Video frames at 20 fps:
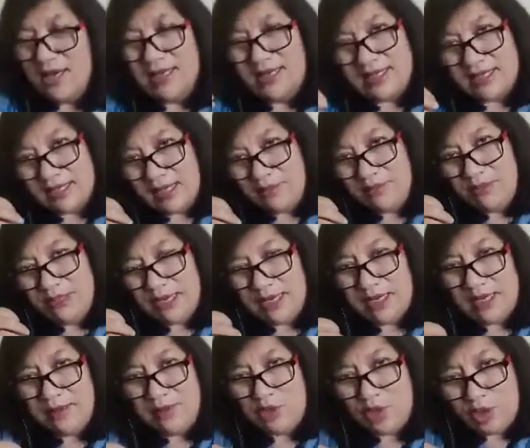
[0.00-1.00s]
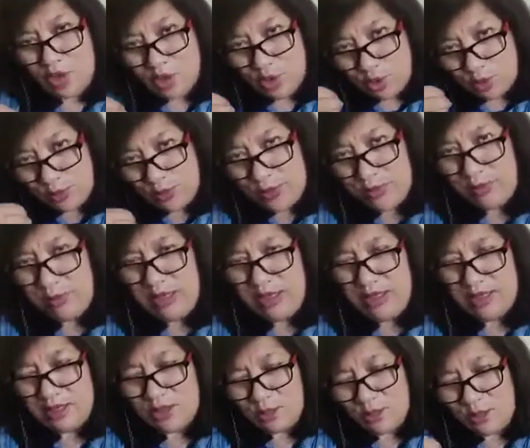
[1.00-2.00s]
Sometimes human
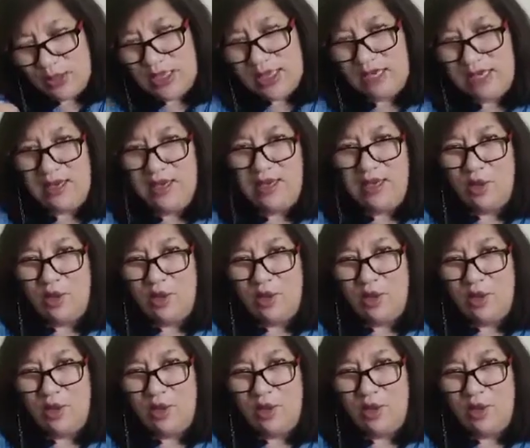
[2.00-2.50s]
beings, we,